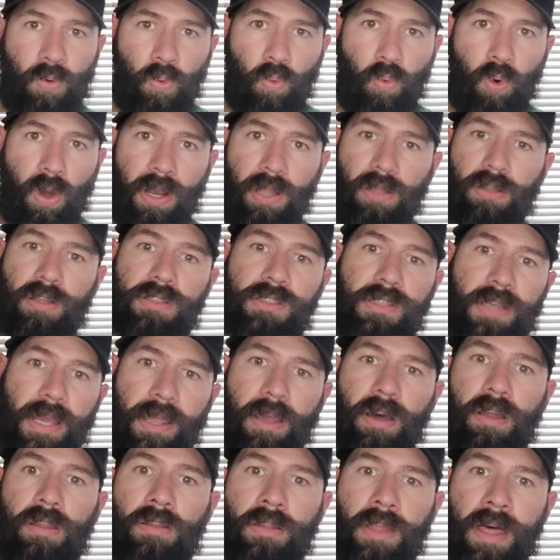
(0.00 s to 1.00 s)
what it looks
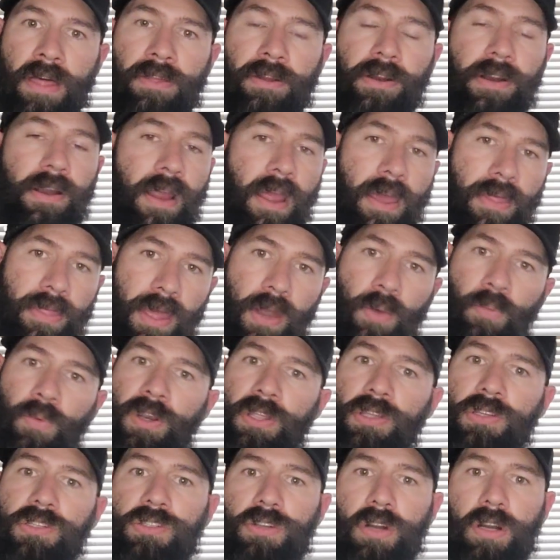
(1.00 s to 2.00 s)
like on leather, and then
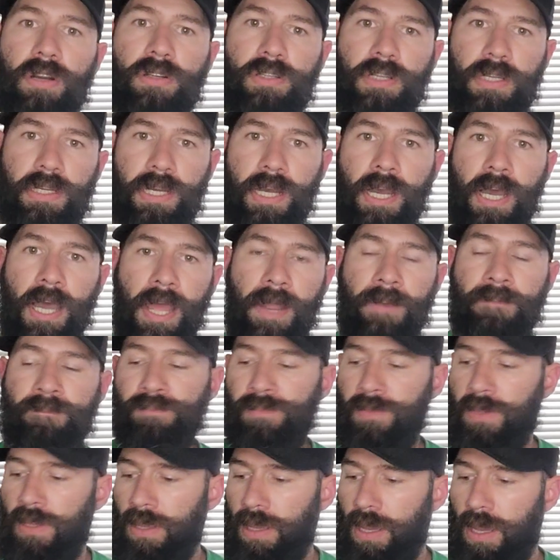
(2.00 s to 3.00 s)
when you start to
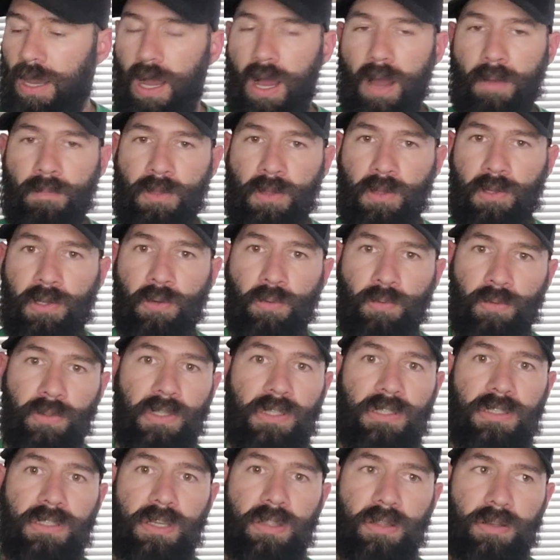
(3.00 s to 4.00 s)
cut, you can
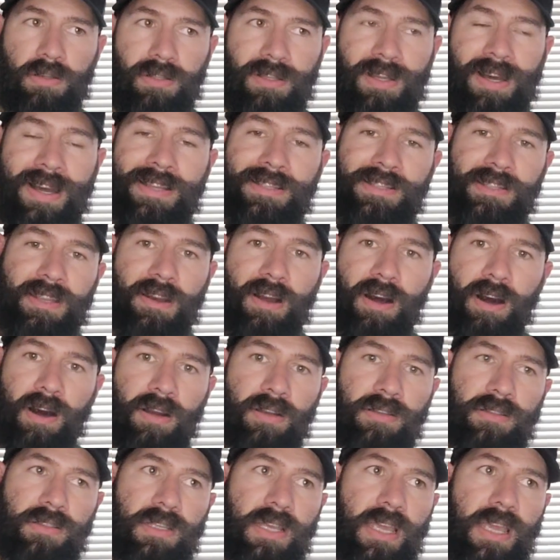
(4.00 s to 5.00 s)
really see those lines. And
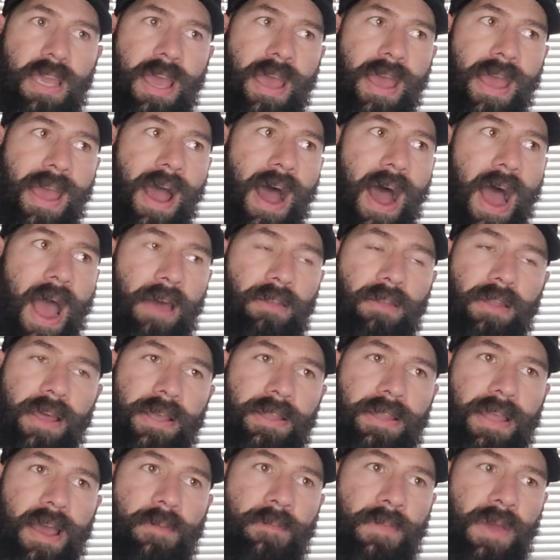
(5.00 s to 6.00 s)
honestly, I
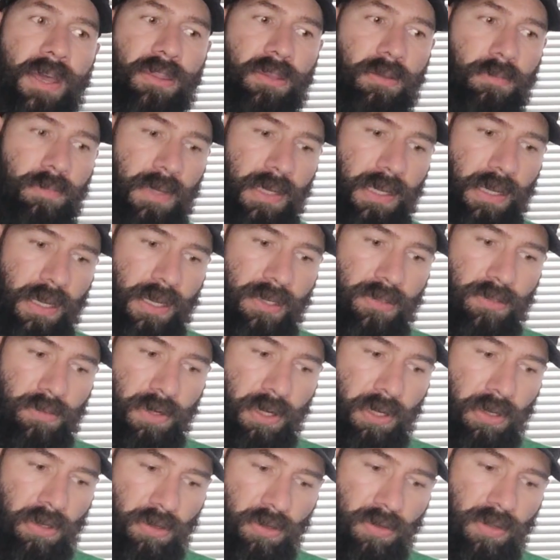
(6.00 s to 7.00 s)
like that method because
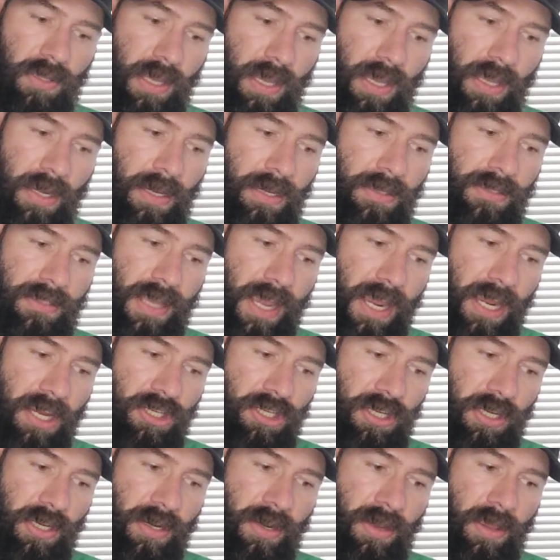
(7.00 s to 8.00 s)
when you do the
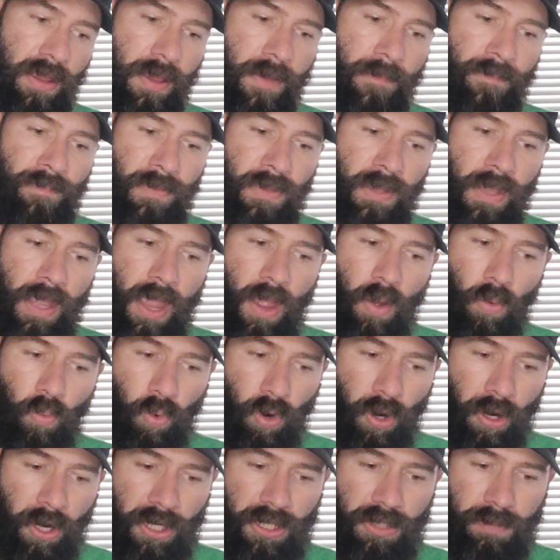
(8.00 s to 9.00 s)
indentation, it
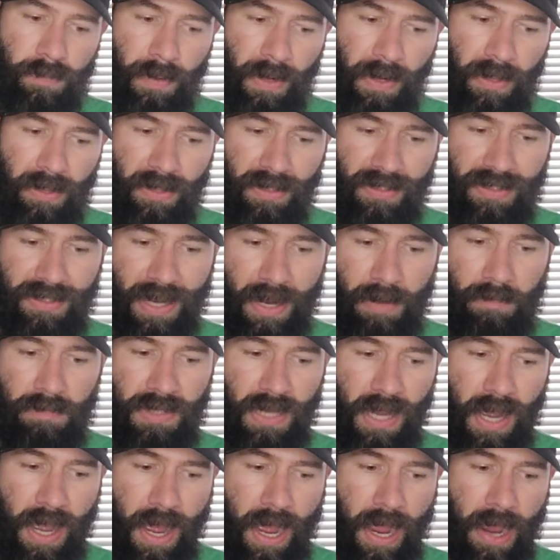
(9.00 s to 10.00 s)
works, but at the same
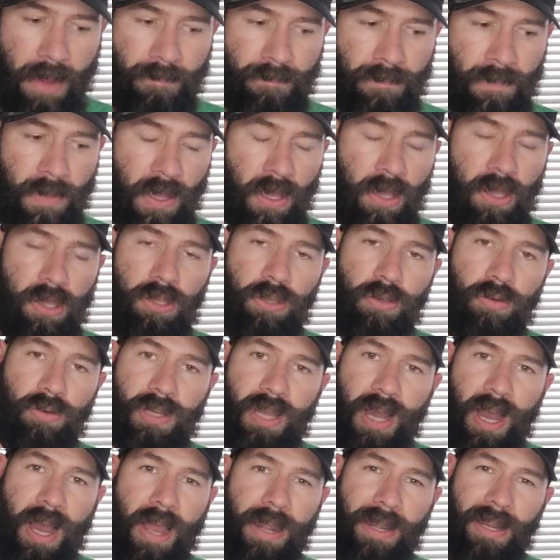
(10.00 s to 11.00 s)
time, you
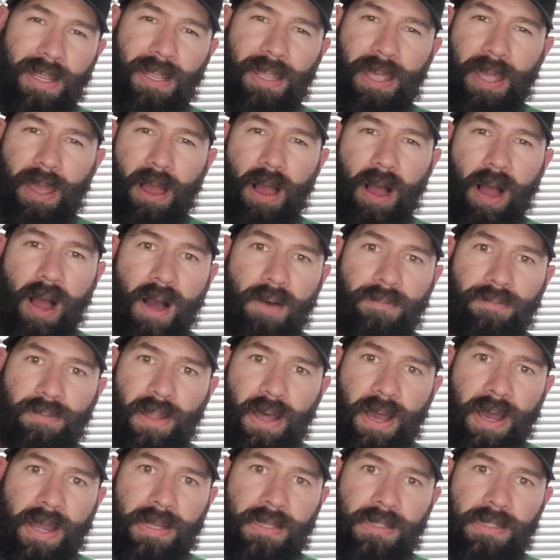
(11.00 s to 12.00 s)
kind of get off
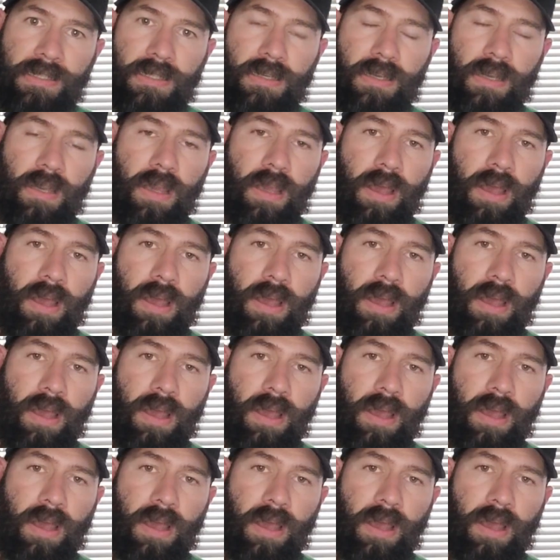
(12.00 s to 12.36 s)
lines